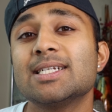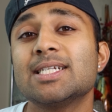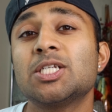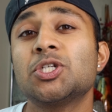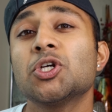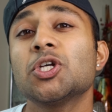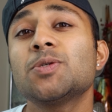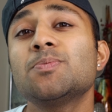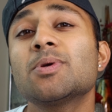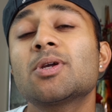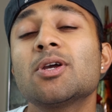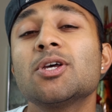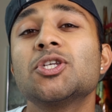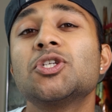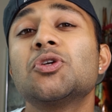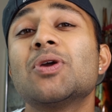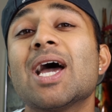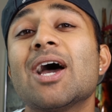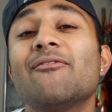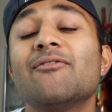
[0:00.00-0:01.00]
just
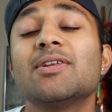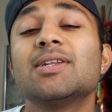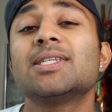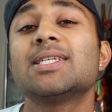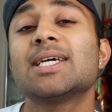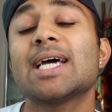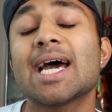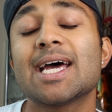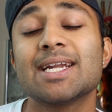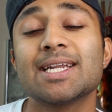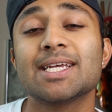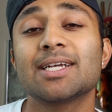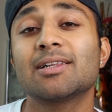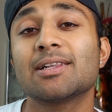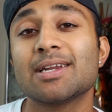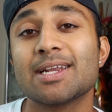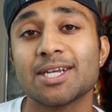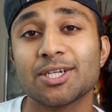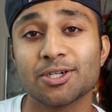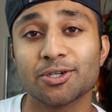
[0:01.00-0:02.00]
because you haven't had an
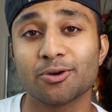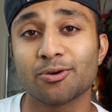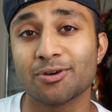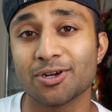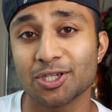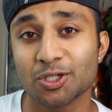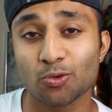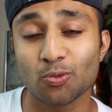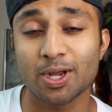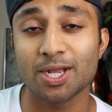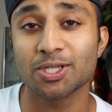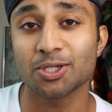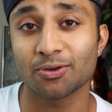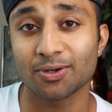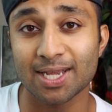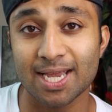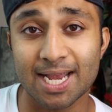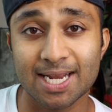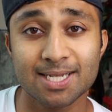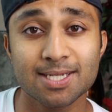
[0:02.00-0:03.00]
inclination towards sweets or
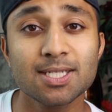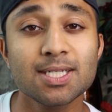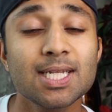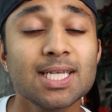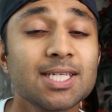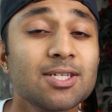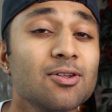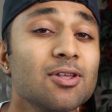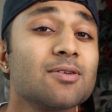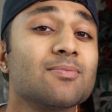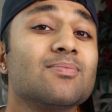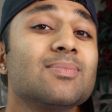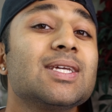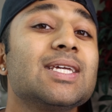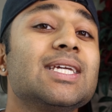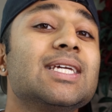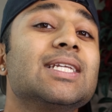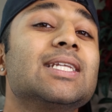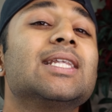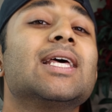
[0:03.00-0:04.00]
cakes doesn't necessarily
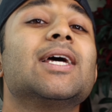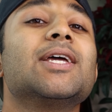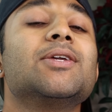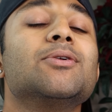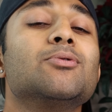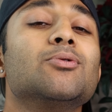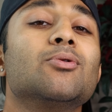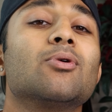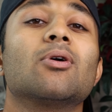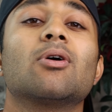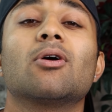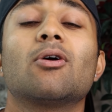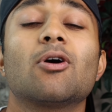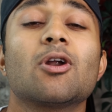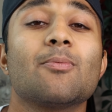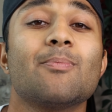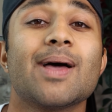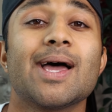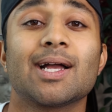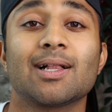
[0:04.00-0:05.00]
mean that you are
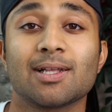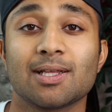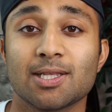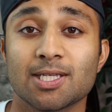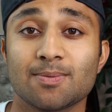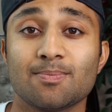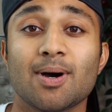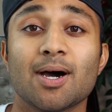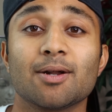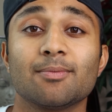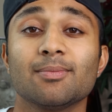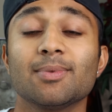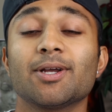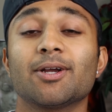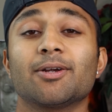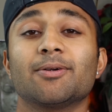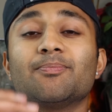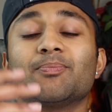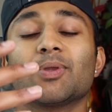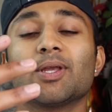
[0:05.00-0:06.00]
automatically in this bottom
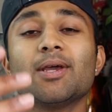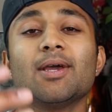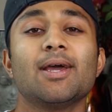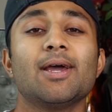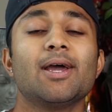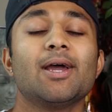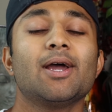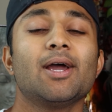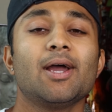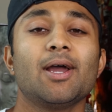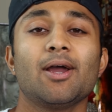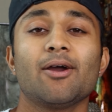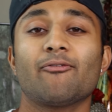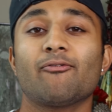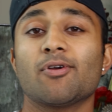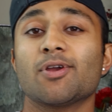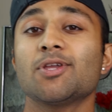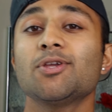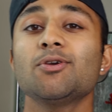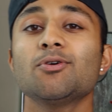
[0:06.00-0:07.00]
layer.
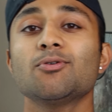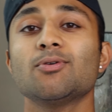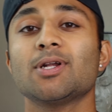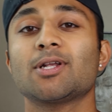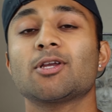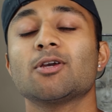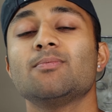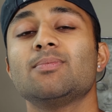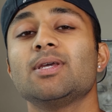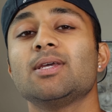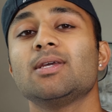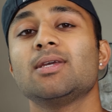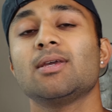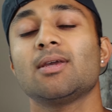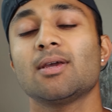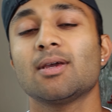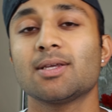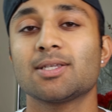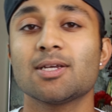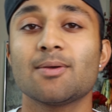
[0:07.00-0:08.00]
For you, it could
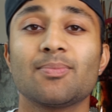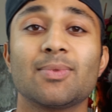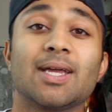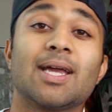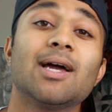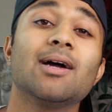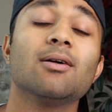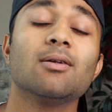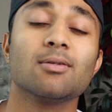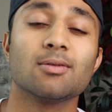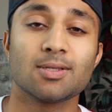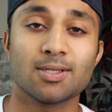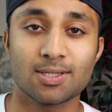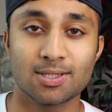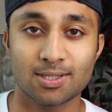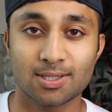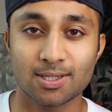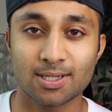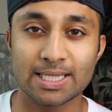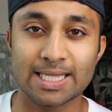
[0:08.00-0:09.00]
be something
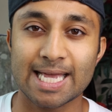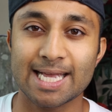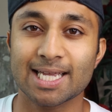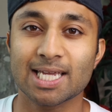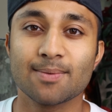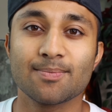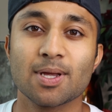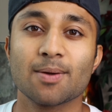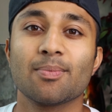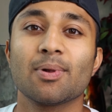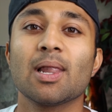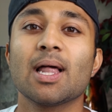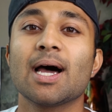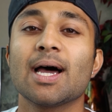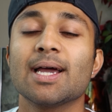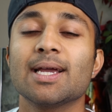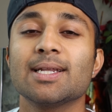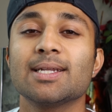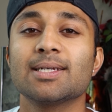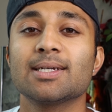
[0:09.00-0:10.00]
else that can be
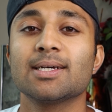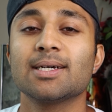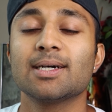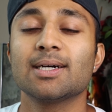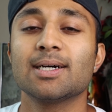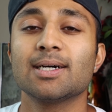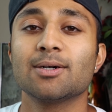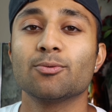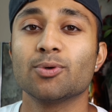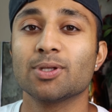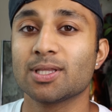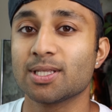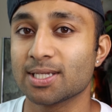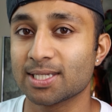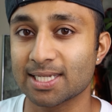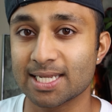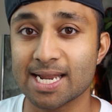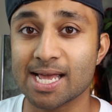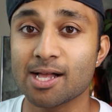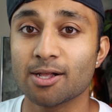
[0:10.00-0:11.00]
applied with
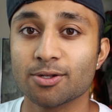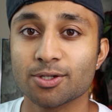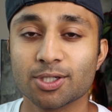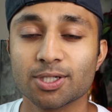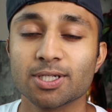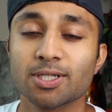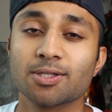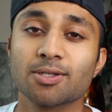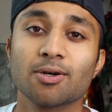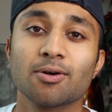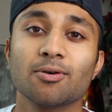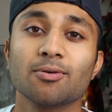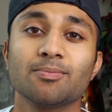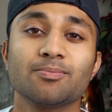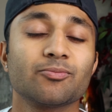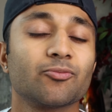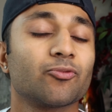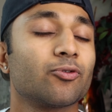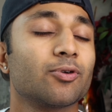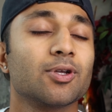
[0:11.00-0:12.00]
this analogy. So
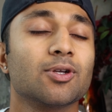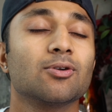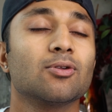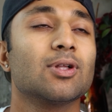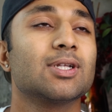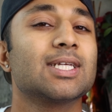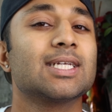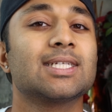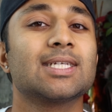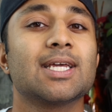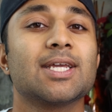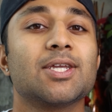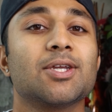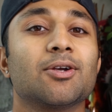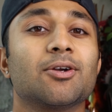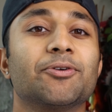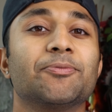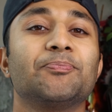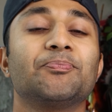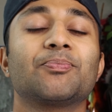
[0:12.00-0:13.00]
for you, let's just say
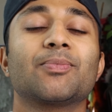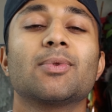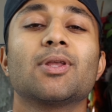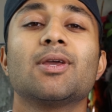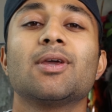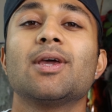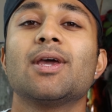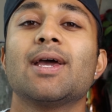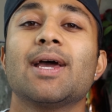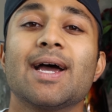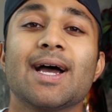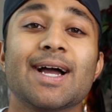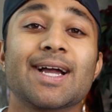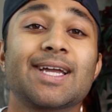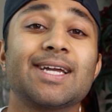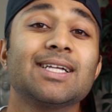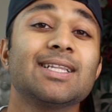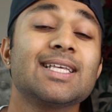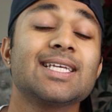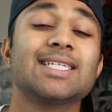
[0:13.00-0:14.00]
your
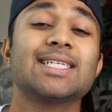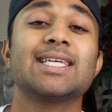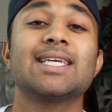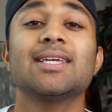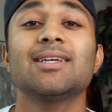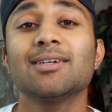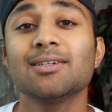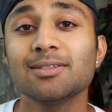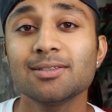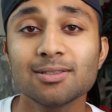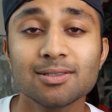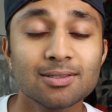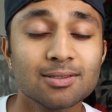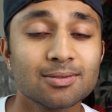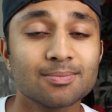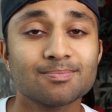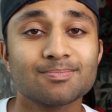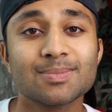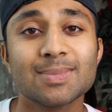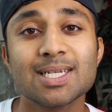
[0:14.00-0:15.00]
Achilles
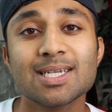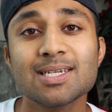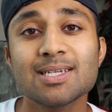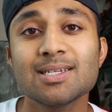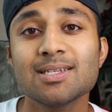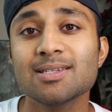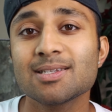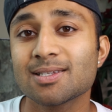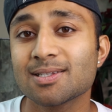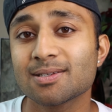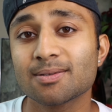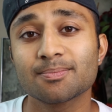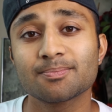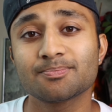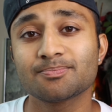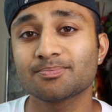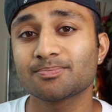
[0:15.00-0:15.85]
heel is,